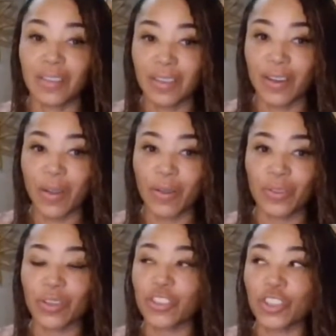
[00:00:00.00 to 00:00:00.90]
You know,
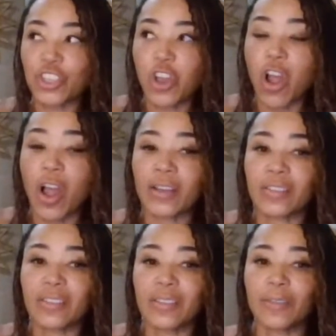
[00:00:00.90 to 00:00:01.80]
they're just
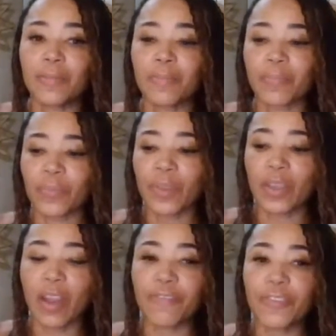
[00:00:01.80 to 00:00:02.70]
not.
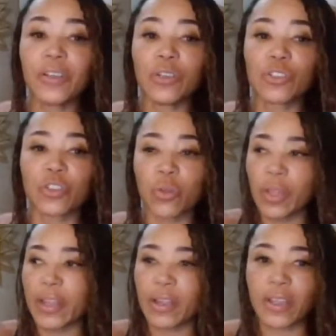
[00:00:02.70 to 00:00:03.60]
And I feel so
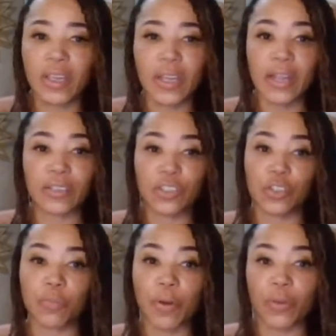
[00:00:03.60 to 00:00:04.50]
like connected
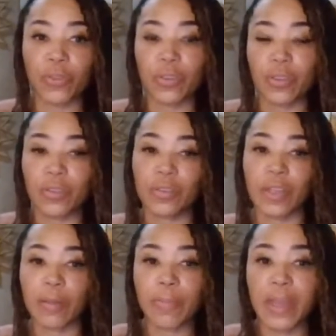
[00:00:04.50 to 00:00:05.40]
to both
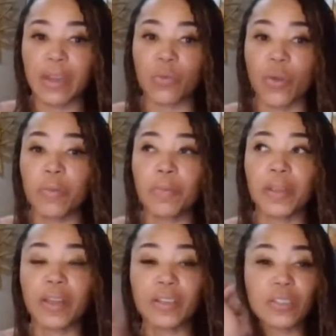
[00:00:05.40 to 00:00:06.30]
like men and women,
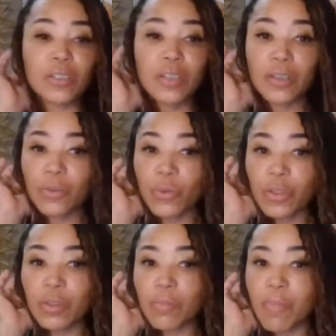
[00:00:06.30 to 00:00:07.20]
because
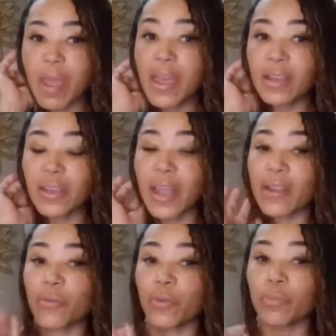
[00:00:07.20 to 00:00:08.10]
with the men,
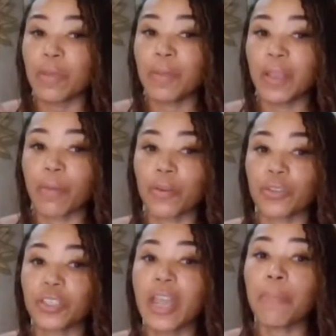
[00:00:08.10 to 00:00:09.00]
like with me being a pro
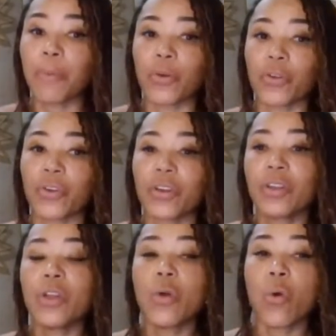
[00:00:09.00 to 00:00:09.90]
skateboarder
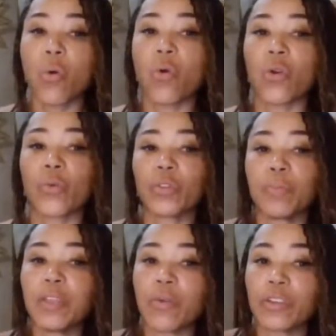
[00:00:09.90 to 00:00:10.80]
or with
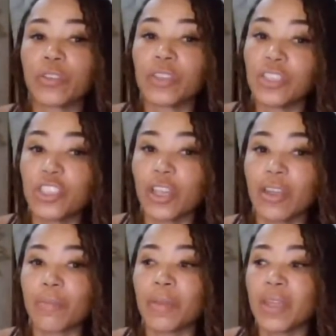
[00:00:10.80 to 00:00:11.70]
me going to the
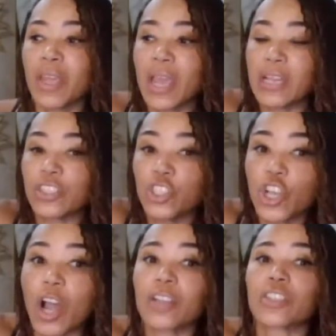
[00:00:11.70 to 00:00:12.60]
gym and
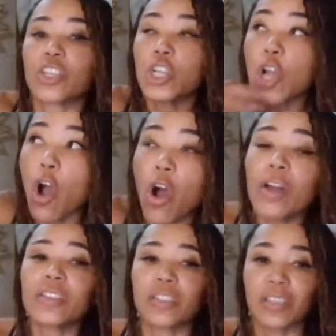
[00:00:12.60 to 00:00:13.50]
just
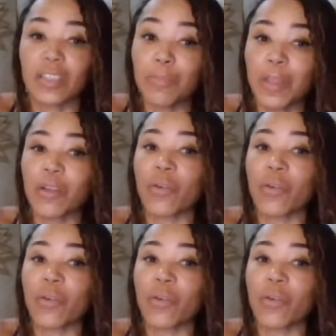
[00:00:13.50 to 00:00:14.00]
constantly being